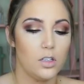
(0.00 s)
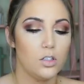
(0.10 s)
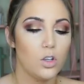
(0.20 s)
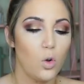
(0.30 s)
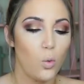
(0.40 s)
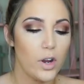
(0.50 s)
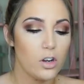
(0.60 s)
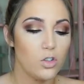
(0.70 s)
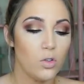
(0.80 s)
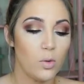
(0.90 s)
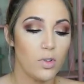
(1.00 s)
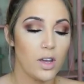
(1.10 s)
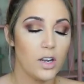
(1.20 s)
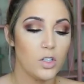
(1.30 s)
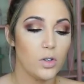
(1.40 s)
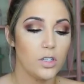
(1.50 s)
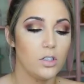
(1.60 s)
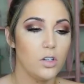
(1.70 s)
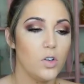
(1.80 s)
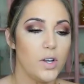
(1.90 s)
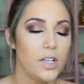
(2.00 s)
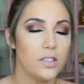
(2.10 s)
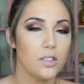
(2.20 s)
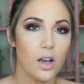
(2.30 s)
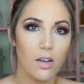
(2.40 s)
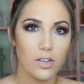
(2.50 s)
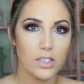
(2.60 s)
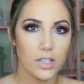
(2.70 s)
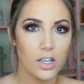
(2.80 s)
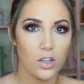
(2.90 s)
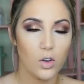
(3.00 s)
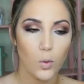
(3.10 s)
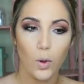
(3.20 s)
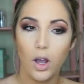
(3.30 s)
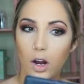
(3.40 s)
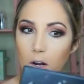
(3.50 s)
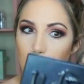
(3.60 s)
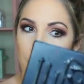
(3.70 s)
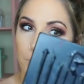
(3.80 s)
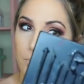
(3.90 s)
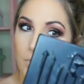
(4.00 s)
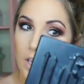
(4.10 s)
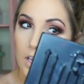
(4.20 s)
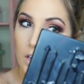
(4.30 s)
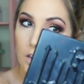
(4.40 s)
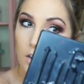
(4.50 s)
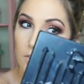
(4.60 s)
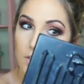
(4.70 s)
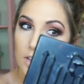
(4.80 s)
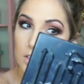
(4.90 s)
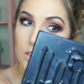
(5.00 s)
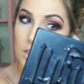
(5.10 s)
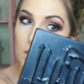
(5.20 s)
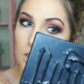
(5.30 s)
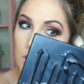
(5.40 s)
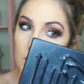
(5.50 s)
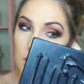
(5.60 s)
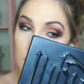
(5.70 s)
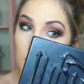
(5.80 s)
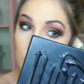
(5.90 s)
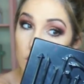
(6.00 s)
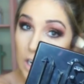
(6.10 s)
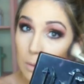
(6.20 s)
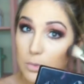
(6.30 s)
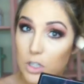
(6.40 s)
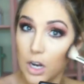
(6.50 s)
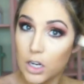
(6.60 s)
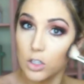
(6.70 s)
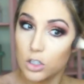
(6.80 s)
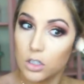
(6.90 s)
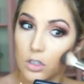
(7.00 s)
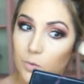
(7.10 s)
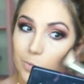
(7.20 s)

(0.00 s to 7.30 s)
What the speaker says: So what you're doing with contouring too is obviously you are making your face shape change.